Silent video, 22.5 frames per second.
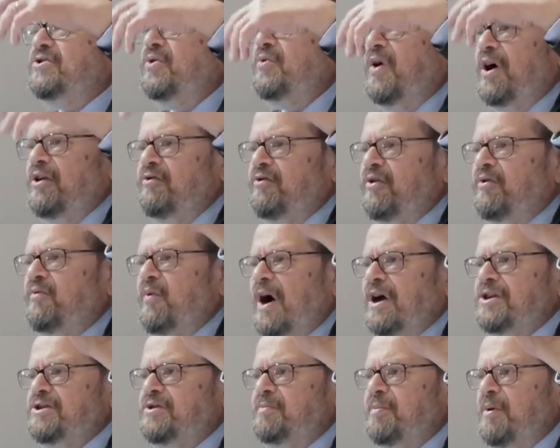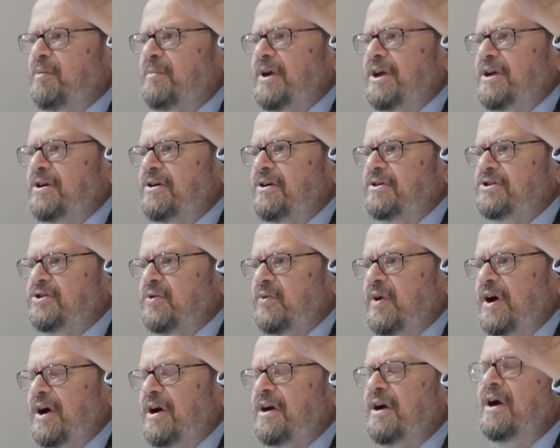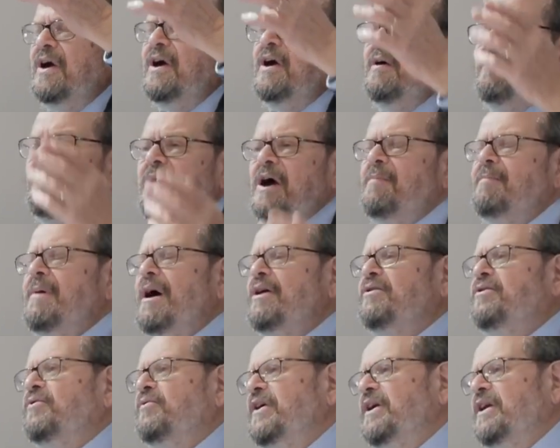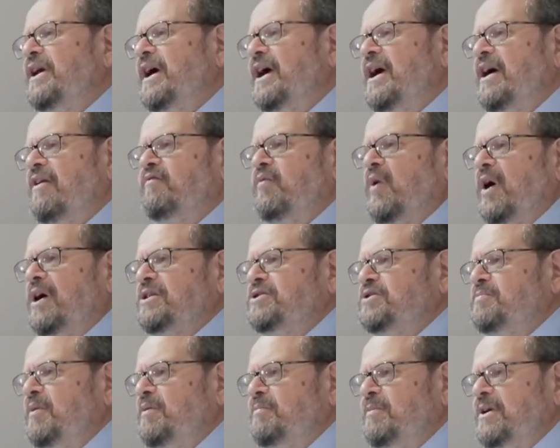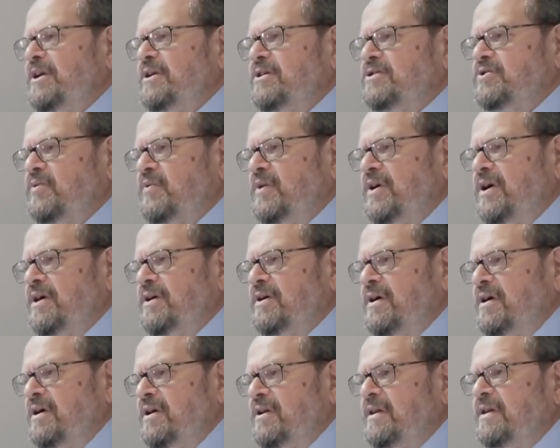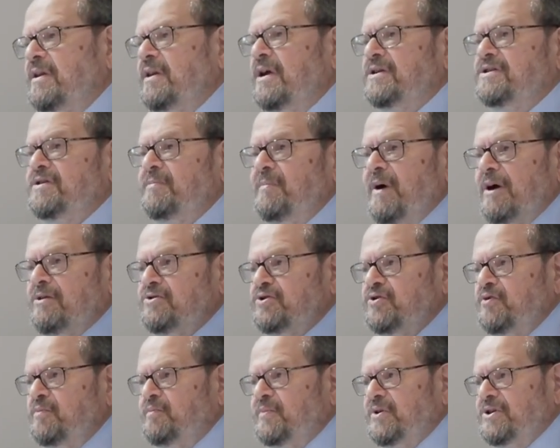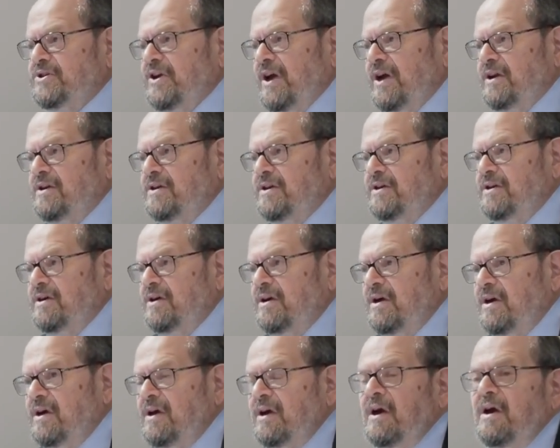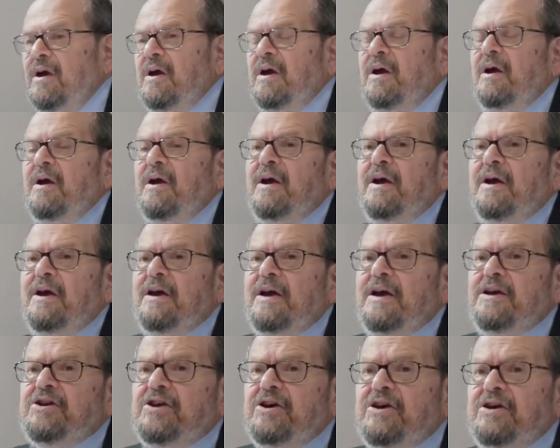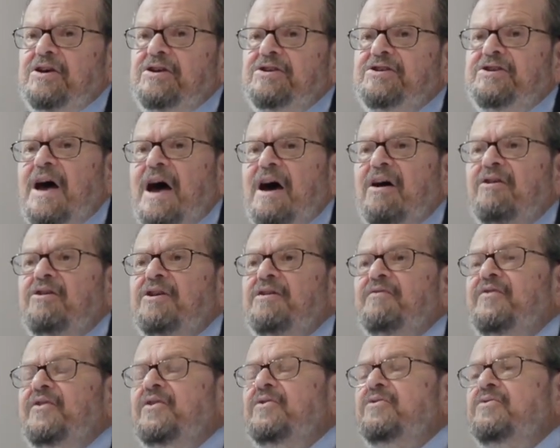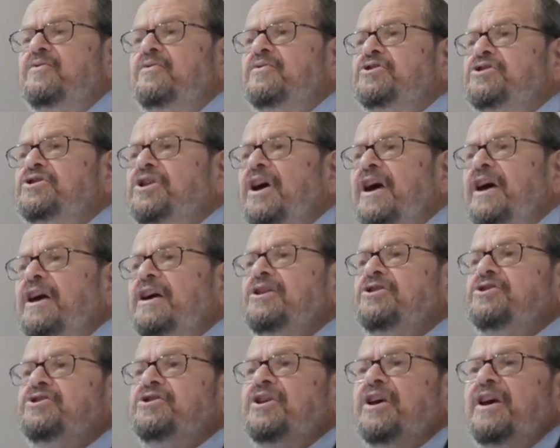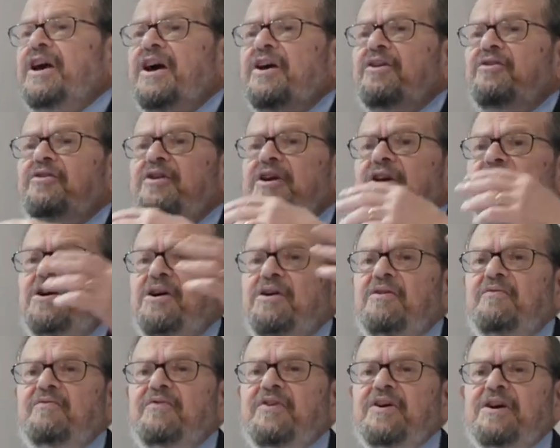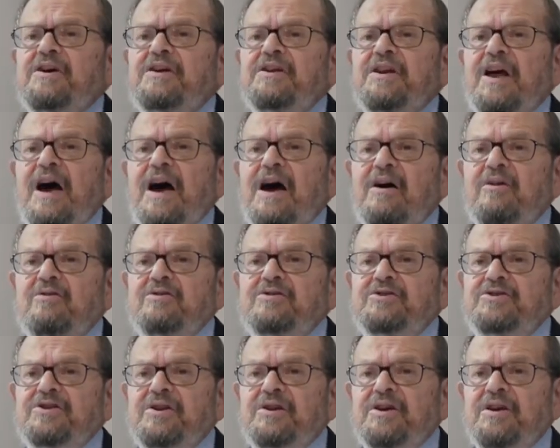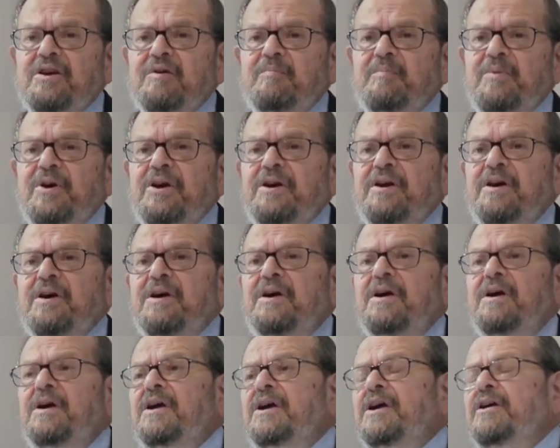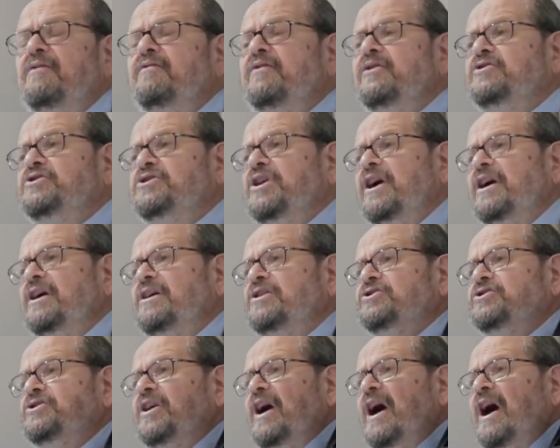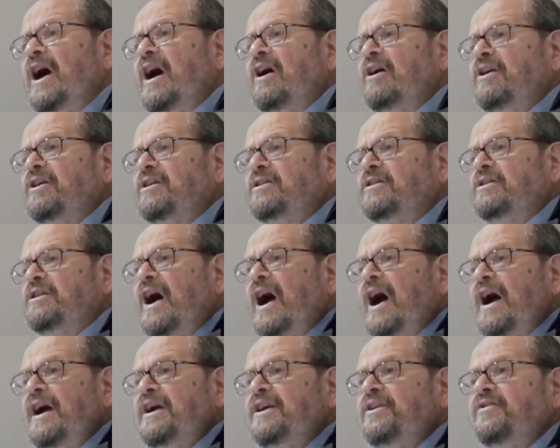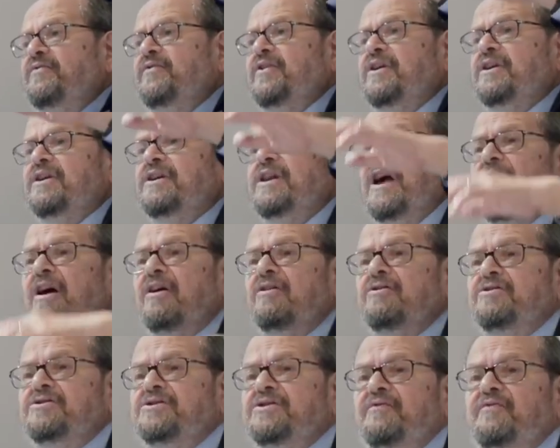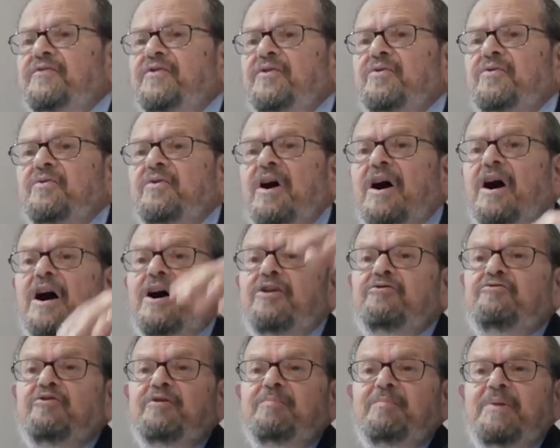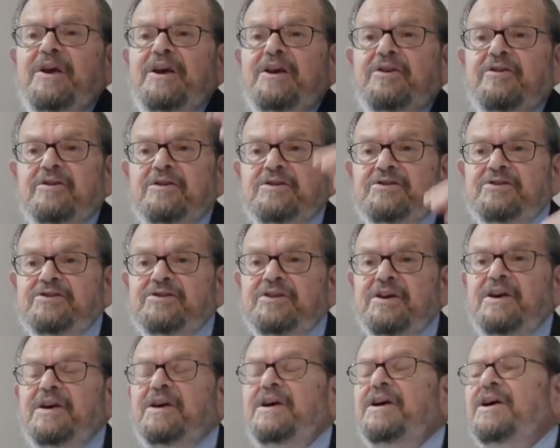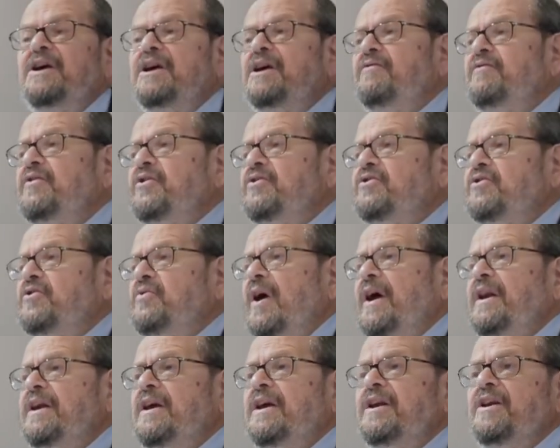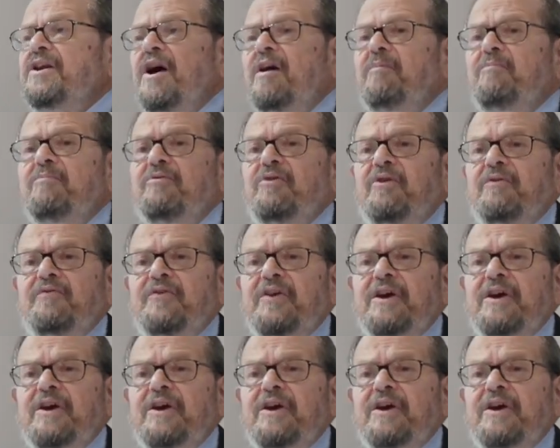200 watts per meter squared, by about 3.5 watts per meter squared. That's about 2%. It turns out if you change the area of the clouds a little bit, if you change the height of the clouds a few 100 meters, if you do any number of